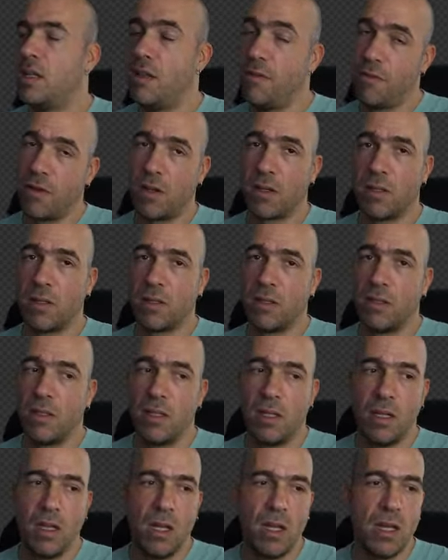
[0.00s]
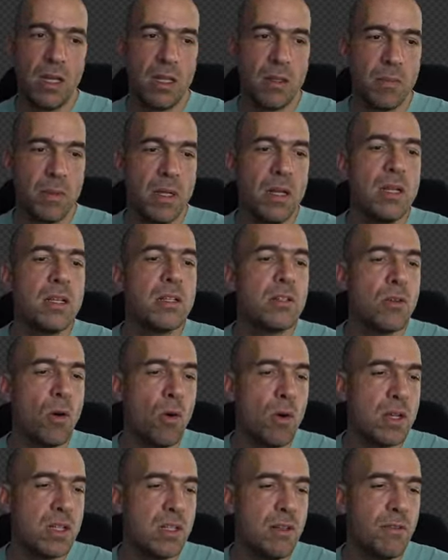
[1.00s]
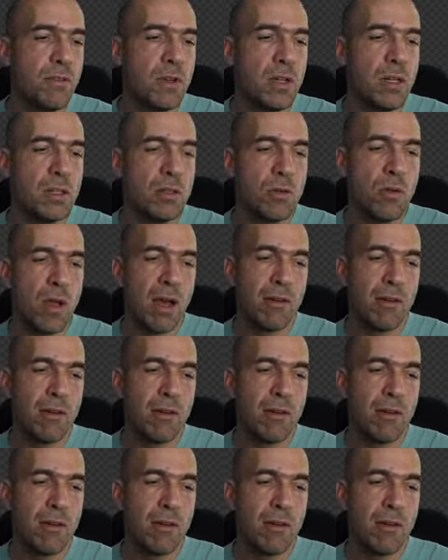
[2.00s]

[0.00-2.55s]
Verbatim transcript: difficult. In the beginning it's always difficult.